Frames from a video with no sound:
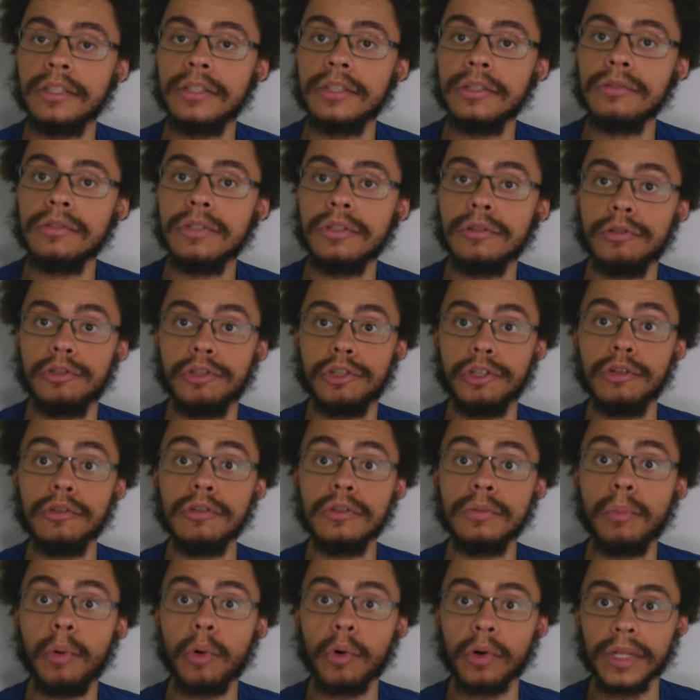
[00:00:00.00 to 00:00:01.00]
to dudes who
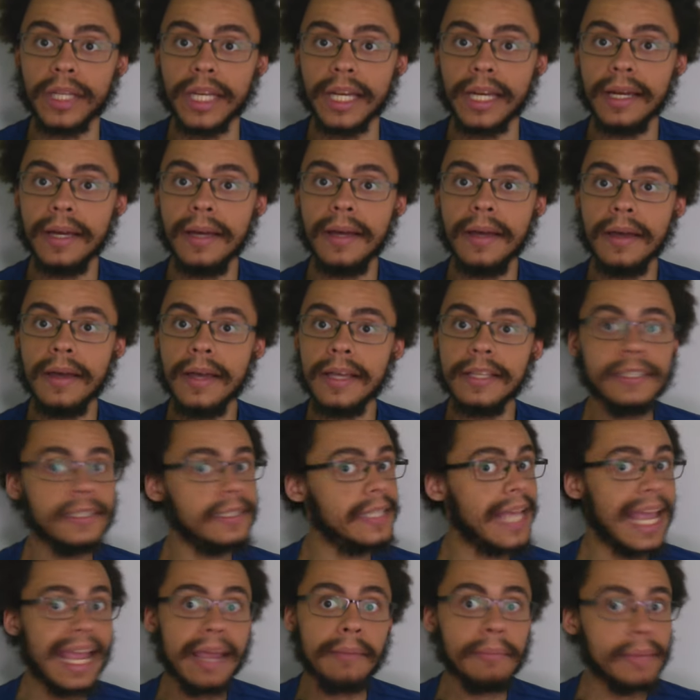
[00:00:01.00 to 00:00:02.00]
choose poorly.
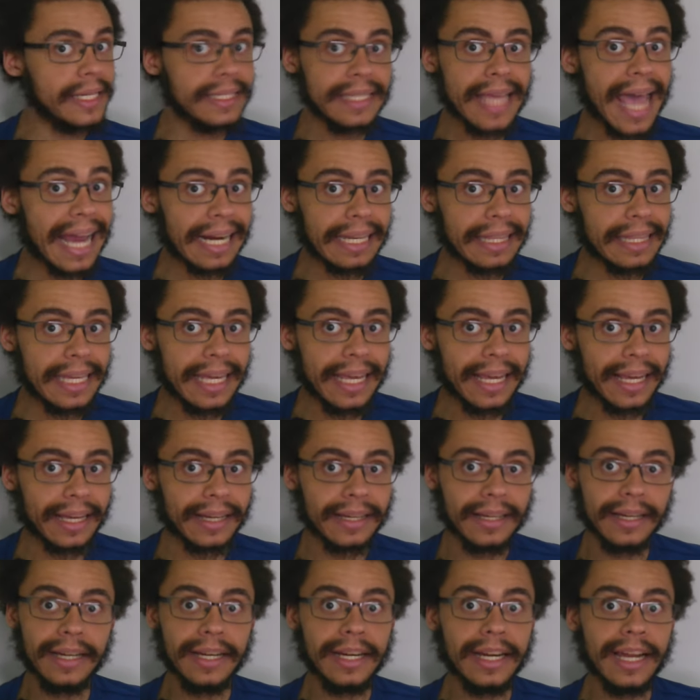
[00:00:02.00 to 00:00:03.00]
Same exact
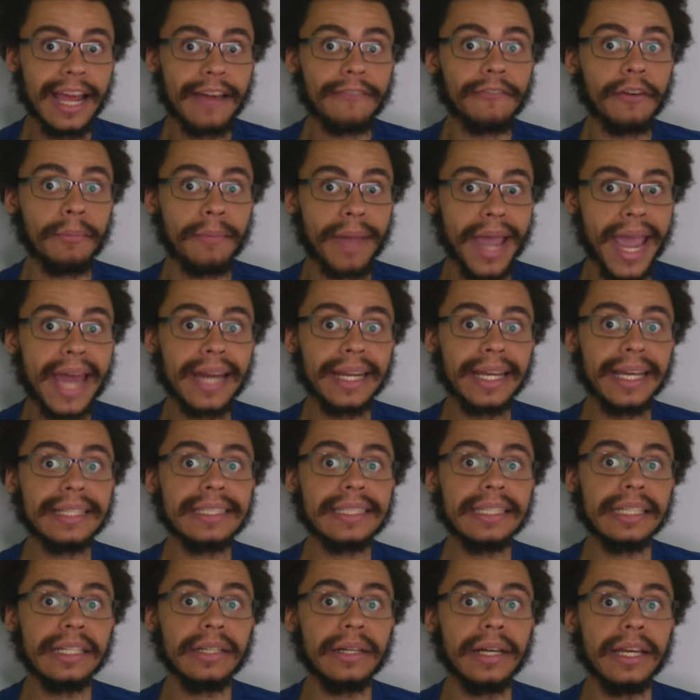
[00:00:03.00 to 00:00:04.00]
thing. If a man
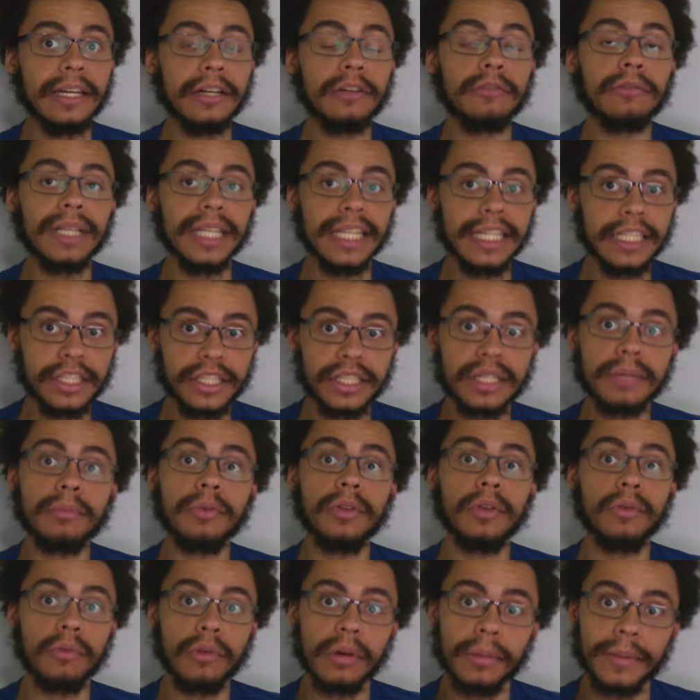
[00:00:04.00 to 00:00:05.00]
gets in a
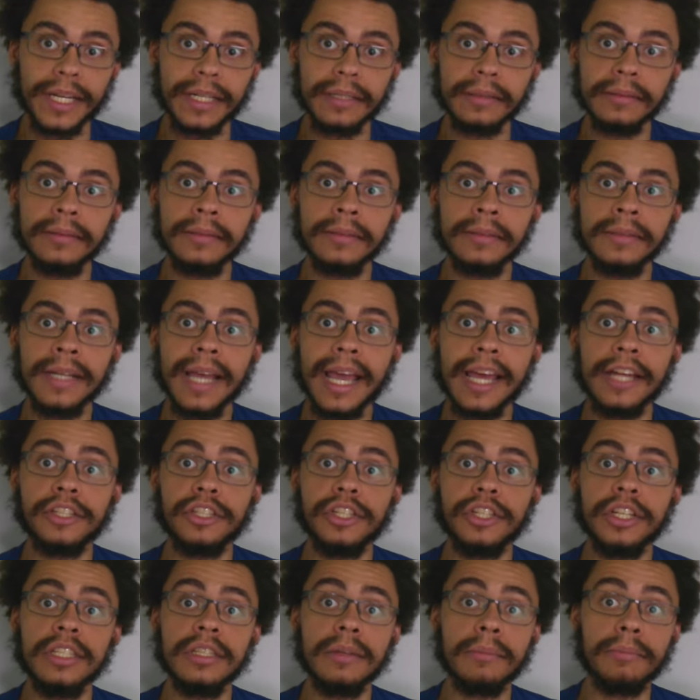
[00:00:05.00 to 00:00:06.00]
relationship with a woman
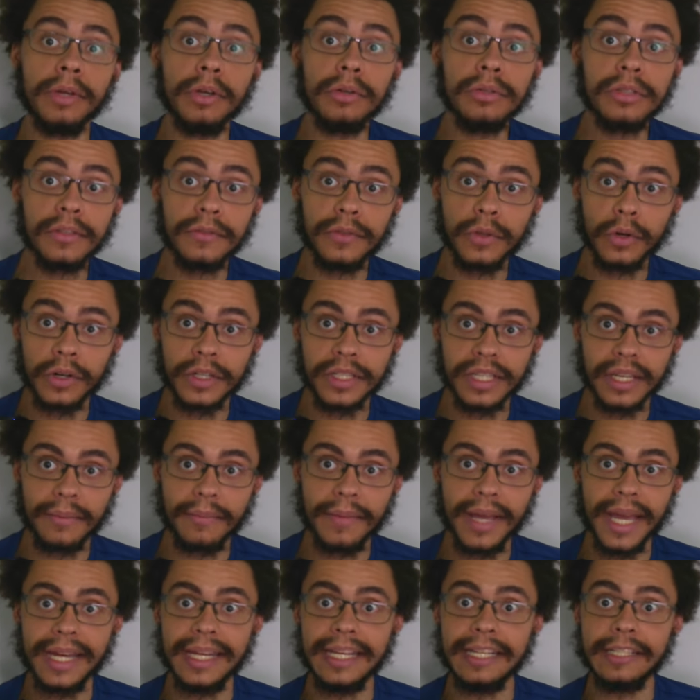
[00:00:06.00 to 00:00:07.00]
and she's abusive towards
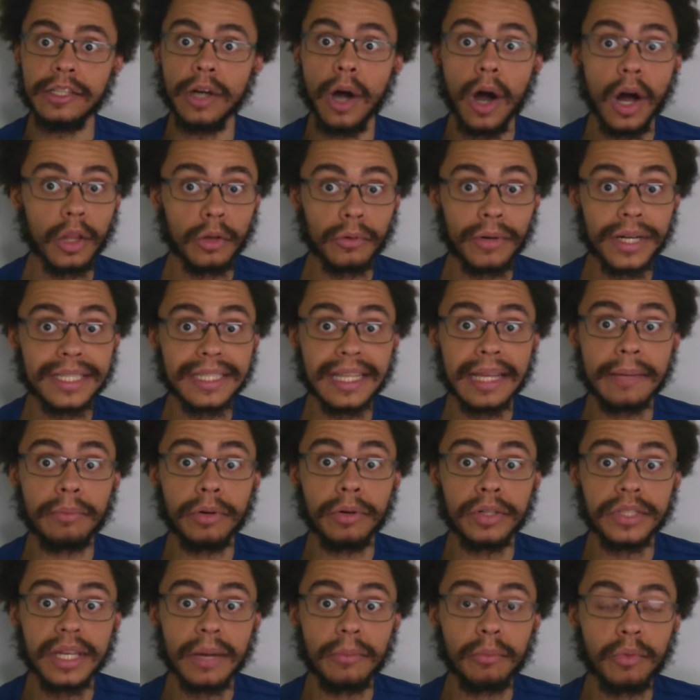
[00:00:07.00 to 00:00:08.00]
him and he tolerates that
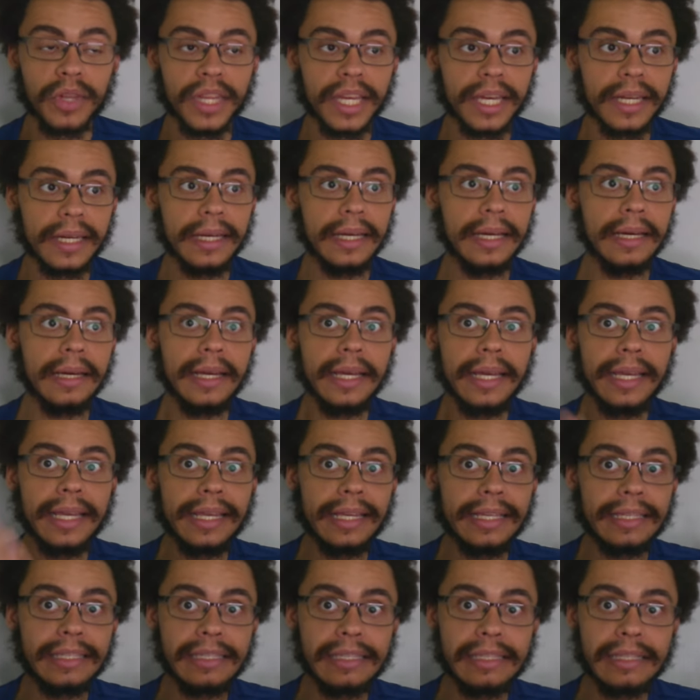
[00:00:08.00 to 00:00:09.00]
and puts up with it,
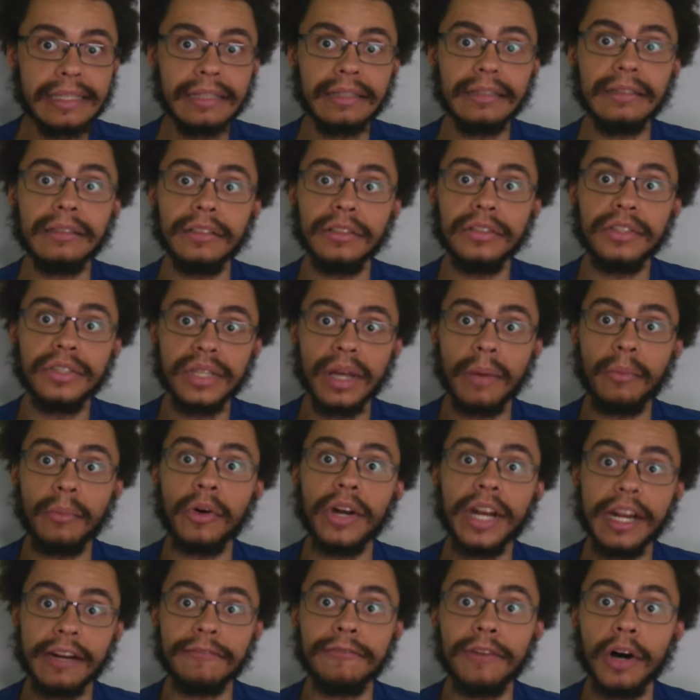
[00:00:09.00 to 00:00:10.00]
he's still
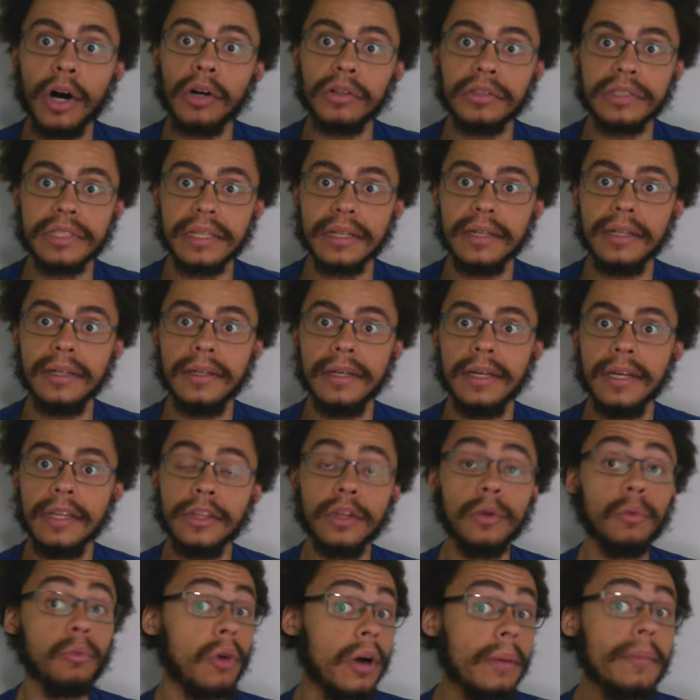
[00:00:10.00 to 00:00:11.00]
somewhat at fault.
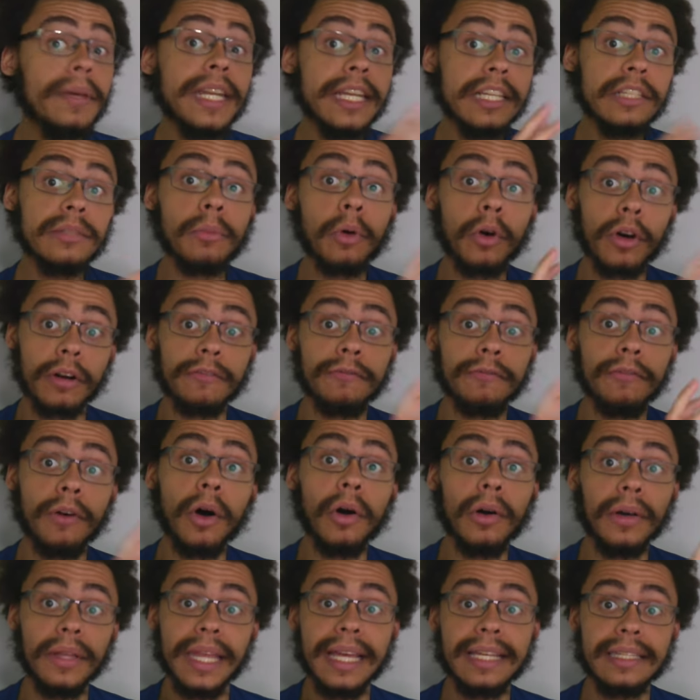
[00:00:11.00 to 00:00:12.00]
The woman is more at
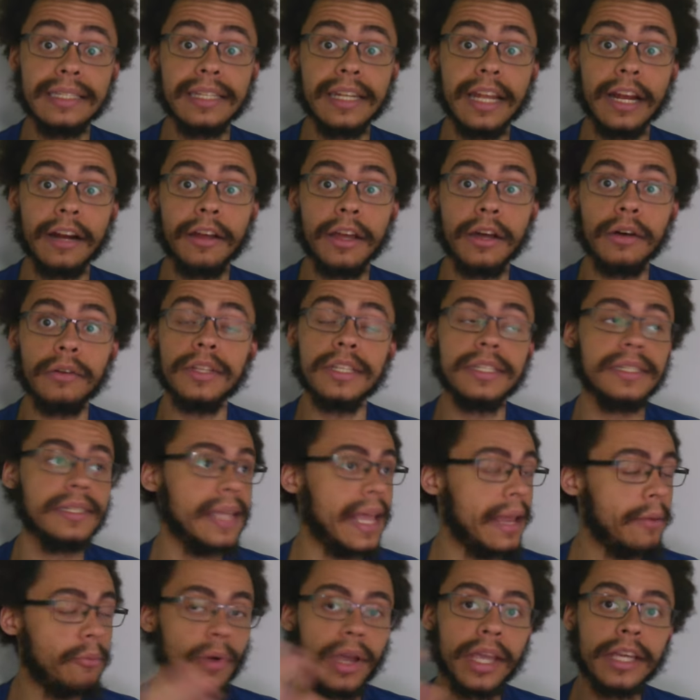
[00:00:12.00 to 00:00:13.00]
fault in that scenario, the
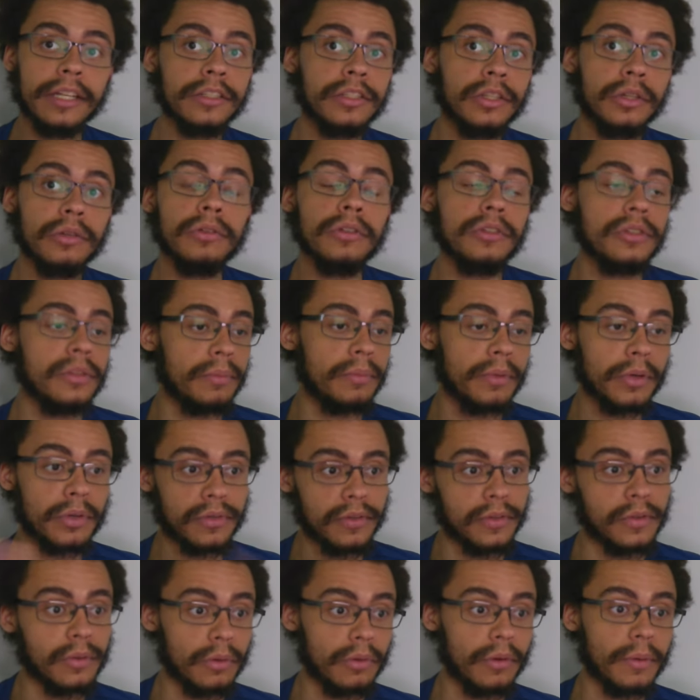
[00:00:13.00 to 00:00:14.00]
same way a dude who's
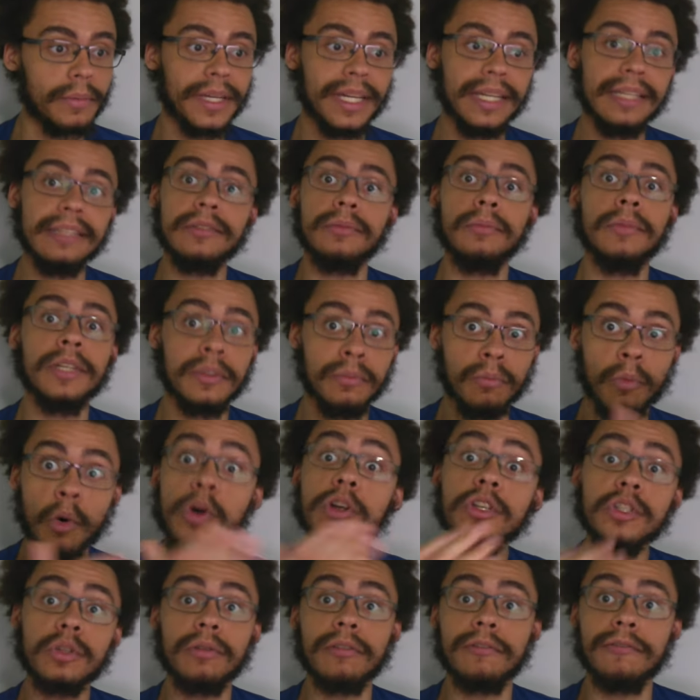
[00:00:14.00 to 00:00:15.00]
abusive to a woman is
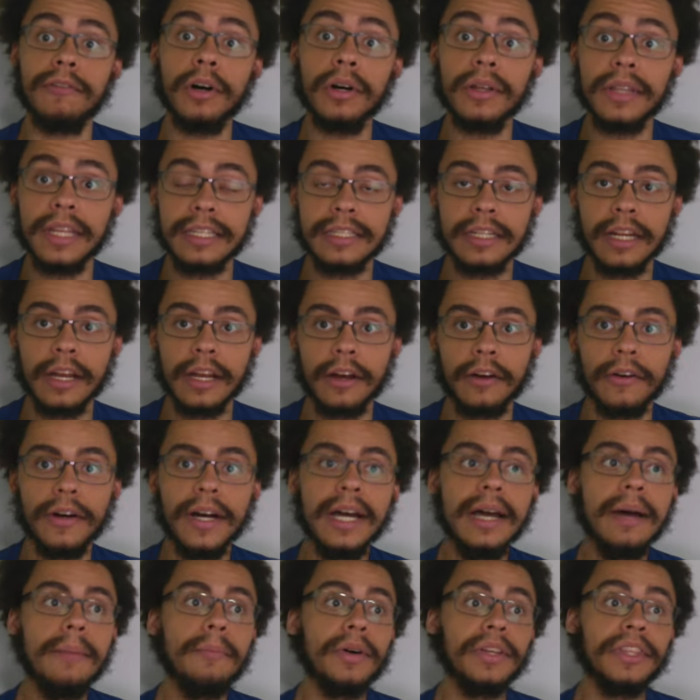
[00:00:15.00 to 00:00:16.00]
more so at fault in that scenario.
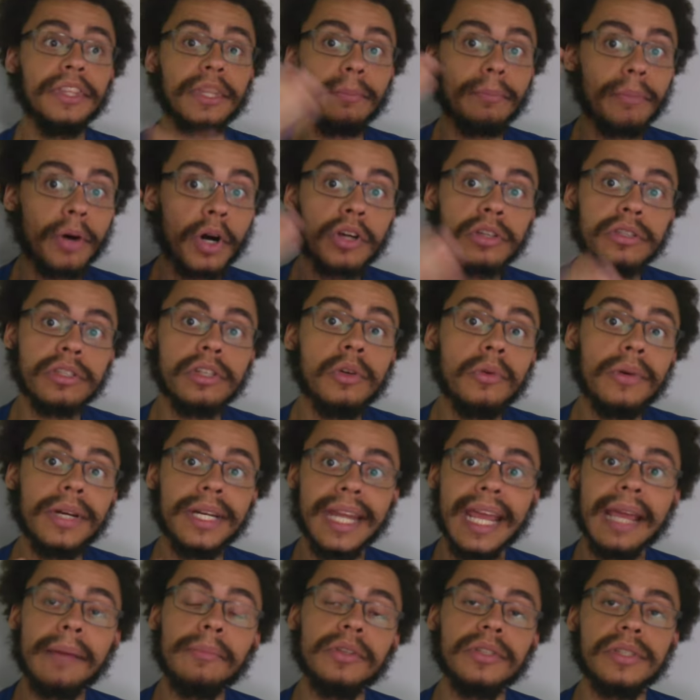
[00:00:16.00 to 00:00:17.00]
But the person who
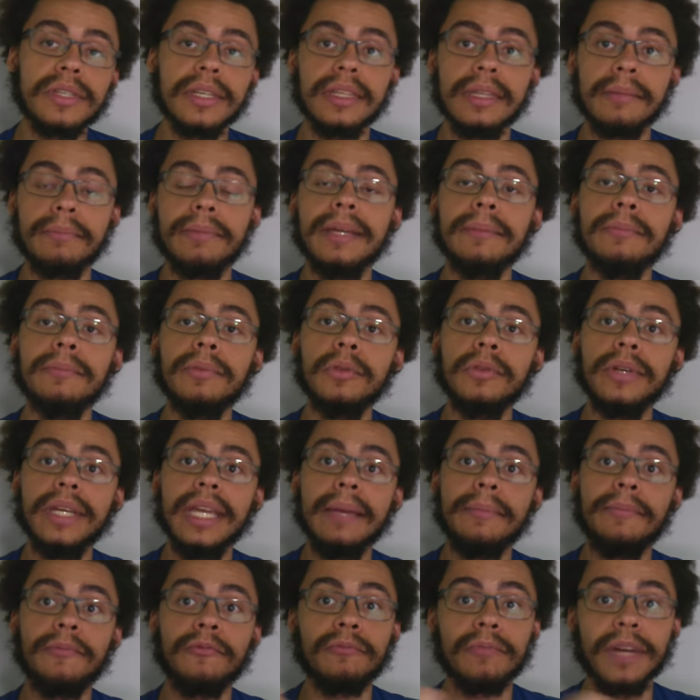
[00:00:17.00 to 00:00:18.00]
enables it, the people who
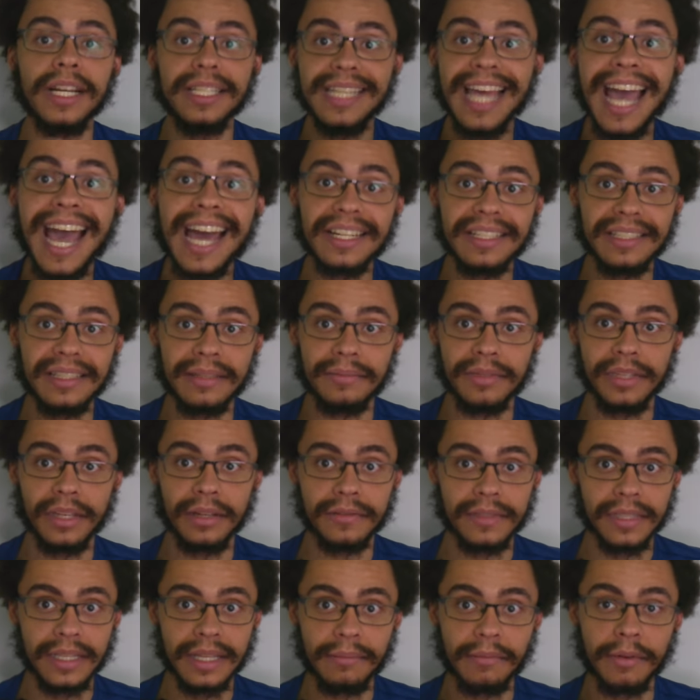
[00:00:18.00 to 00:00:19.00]
keep attaching
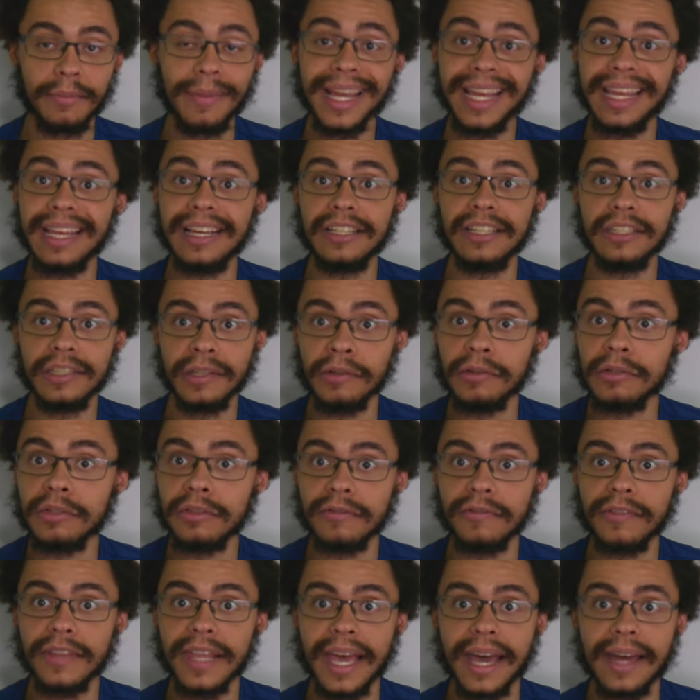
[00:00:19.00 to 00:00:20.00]
themselves to them and making
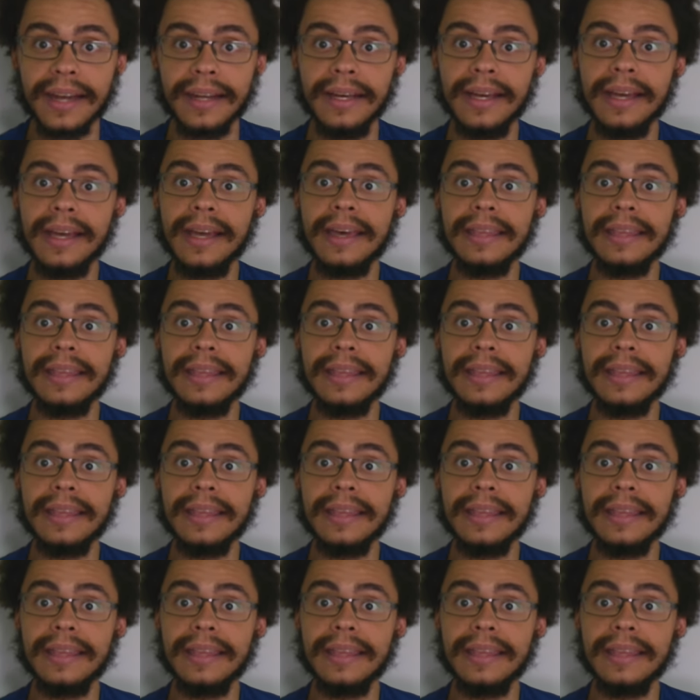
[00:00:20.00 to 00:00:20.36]
excuses for that,